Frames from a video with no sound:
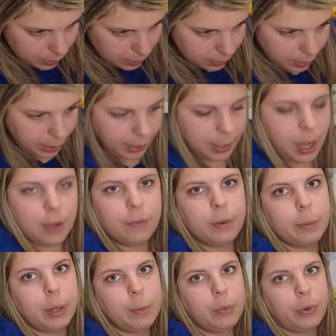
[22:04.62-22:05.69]
That I got
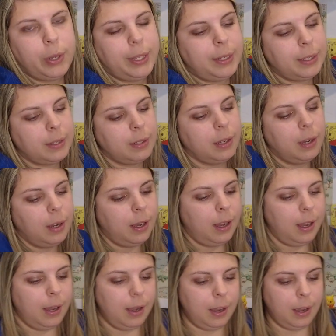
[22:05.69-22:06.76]
from my boys.
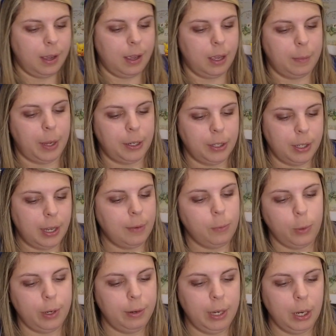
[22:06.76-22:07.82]
I just have
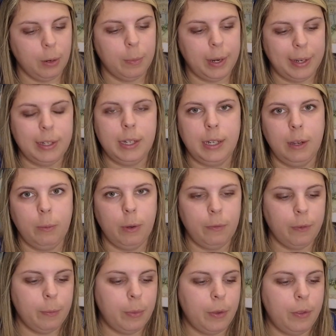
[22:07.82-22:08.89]
one here, but I did get one
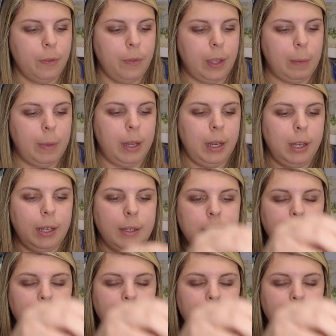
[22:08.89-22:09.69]
for both of them. And it is